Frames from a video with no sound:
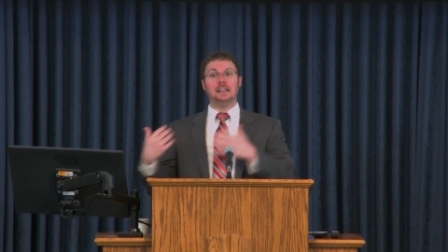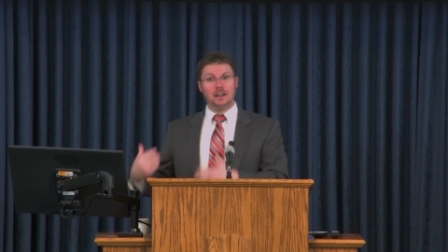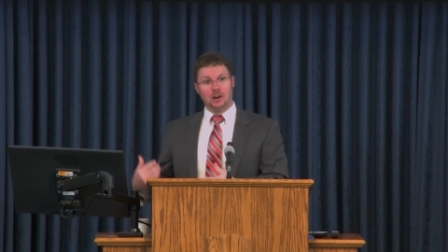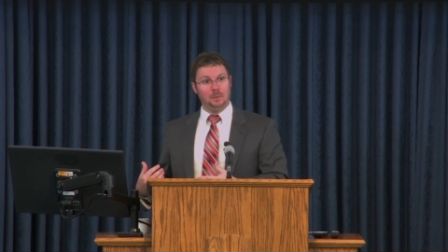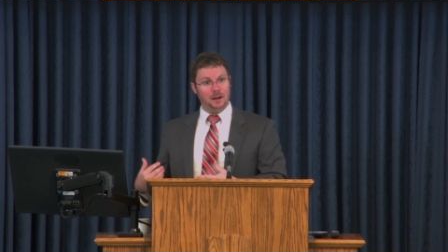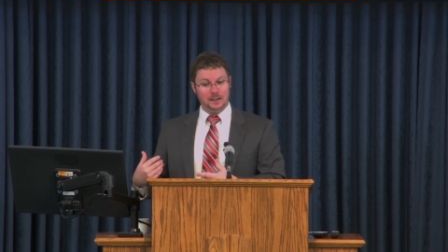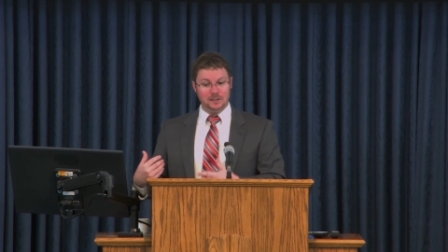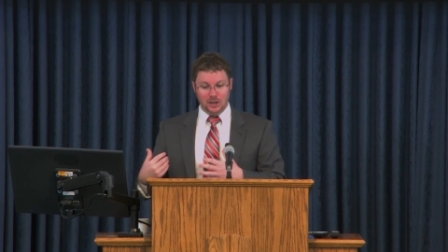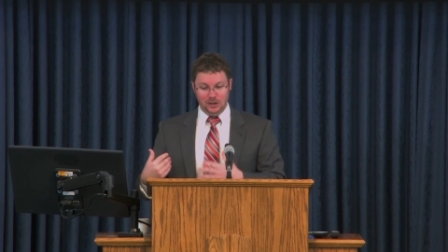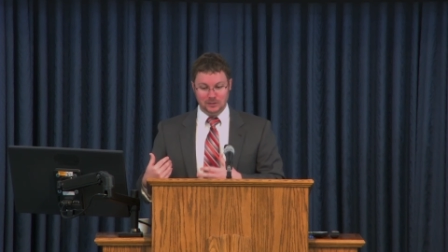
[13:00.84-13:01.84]
our bodies
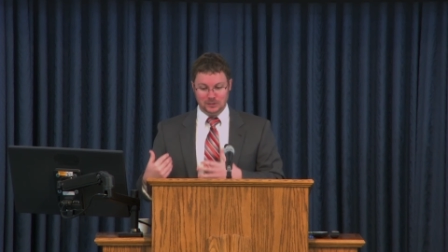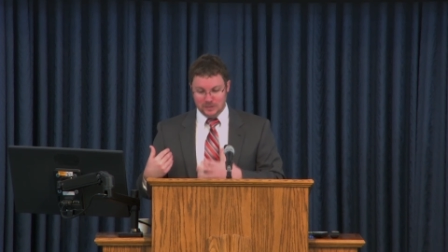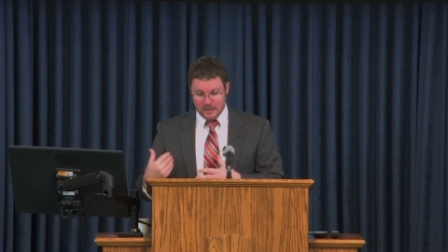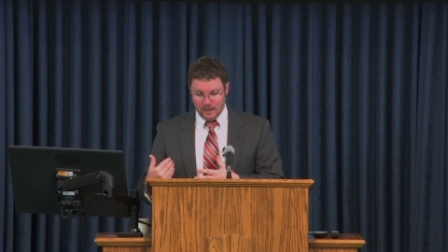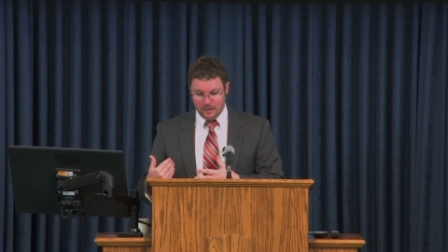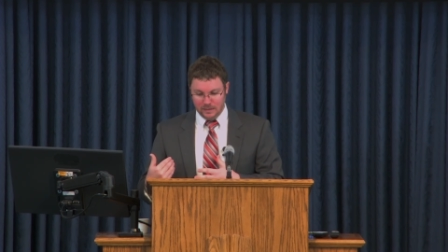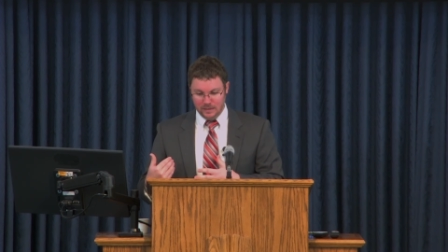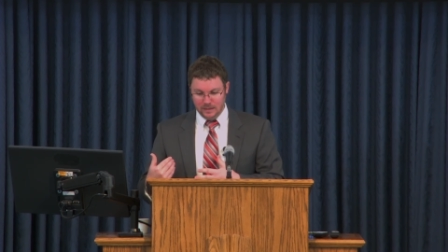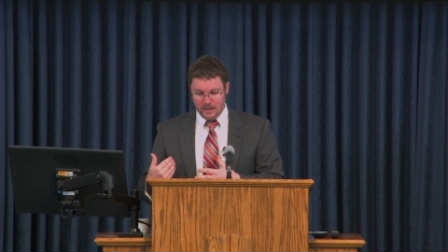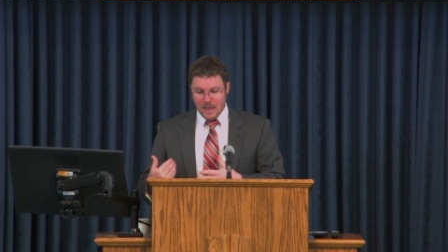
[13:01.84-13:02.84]
causes death.
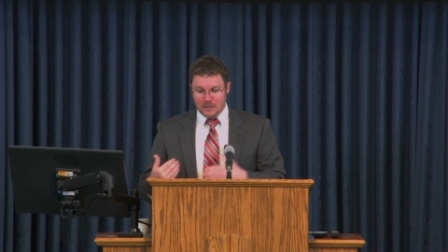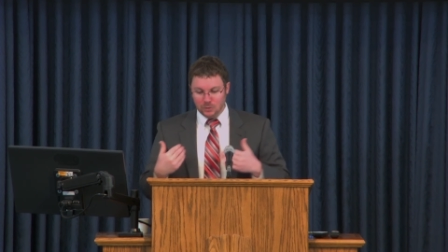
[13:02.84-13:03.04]
So we